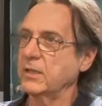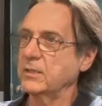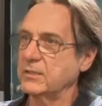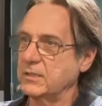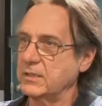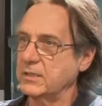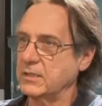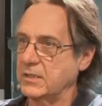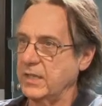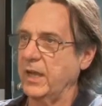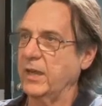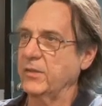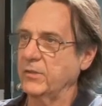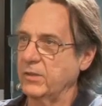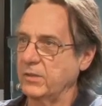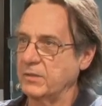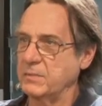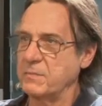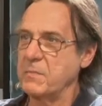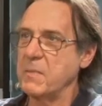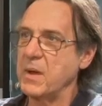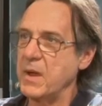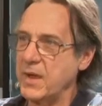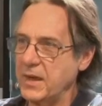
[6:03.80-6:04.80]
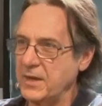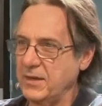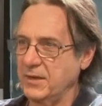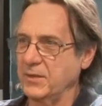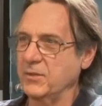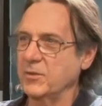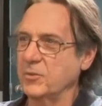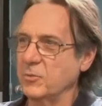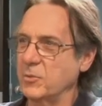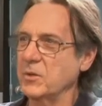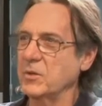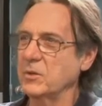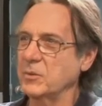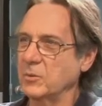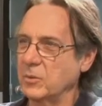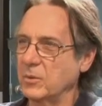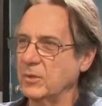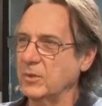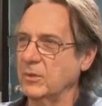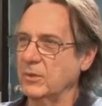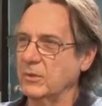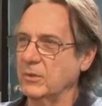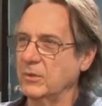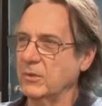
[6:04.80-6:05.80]
it's a sound that's made in the real
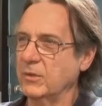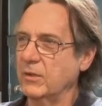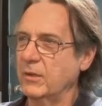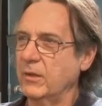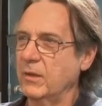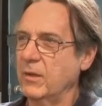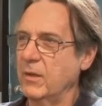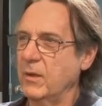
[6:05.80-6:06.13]
world,